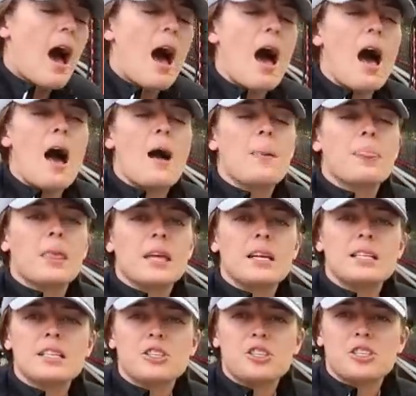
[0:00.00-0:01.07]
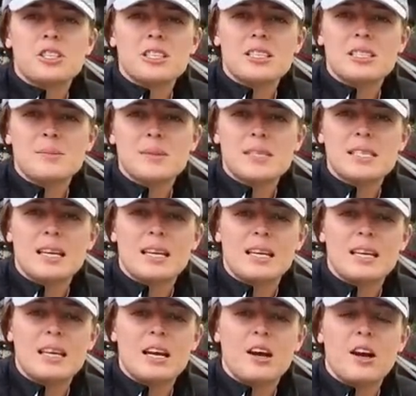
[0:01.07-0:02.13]
Um, in addition to some sick
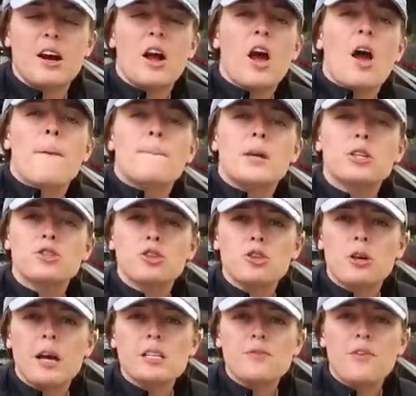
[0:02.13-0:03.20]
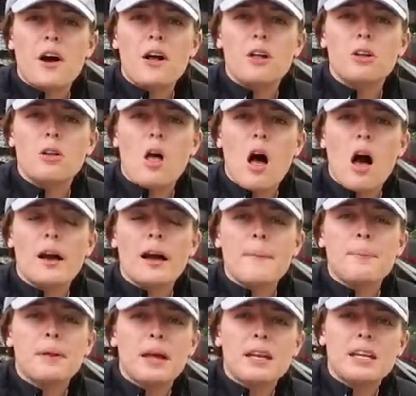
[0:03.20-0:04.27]
gear. Make sure you guys follow along.
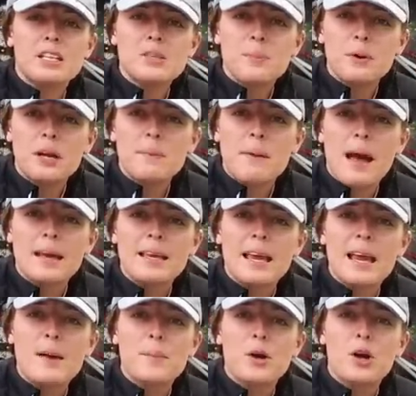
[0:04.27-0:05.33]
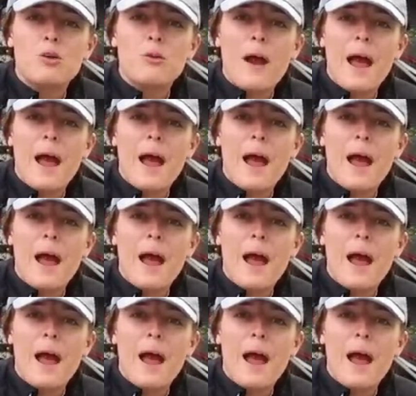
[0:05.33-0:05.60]
I'm planning to bring my camera